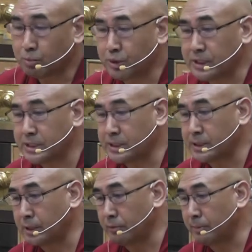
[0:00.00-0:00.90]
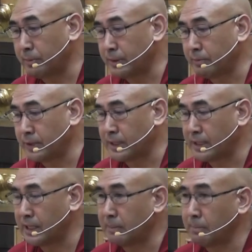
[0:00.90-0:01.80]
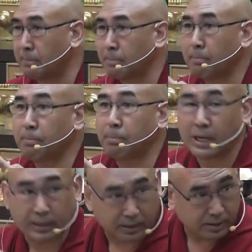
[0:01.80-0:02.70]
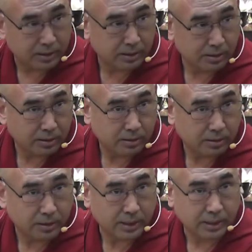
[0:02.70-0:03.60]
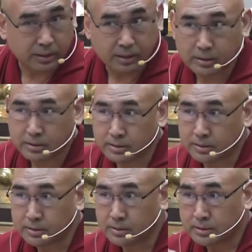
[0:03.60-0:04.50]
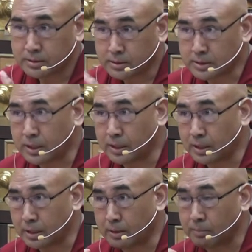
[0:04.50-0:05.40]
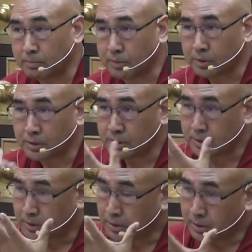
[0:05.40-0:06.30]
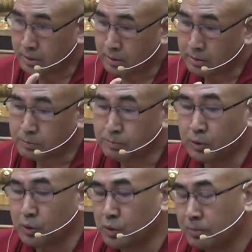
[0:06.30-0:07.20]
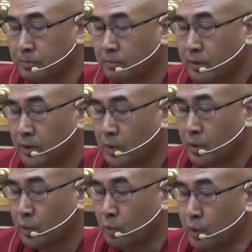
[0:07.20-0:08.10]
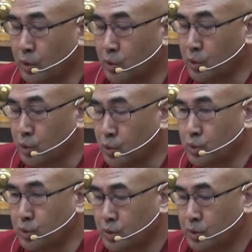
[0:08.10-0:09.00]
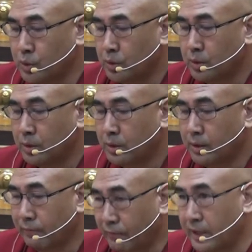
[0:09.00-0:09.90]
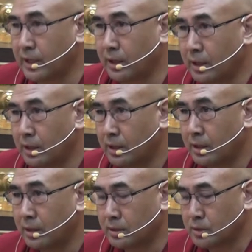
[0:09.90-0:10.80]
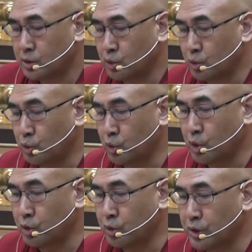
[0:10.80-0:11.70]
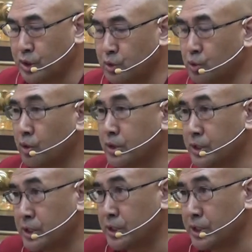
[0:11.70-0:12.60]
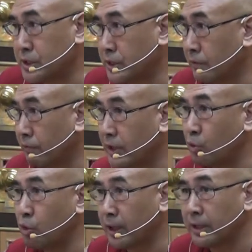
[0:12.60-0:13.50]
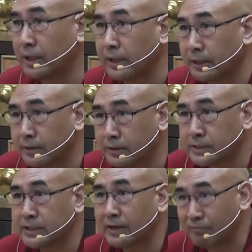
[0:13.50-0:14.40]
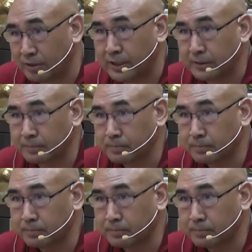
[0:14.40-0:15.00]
Bodhicitta we can name path, right? Salam. Because when you use the vehicle, so you're going to reach to your destination very quickly, safely,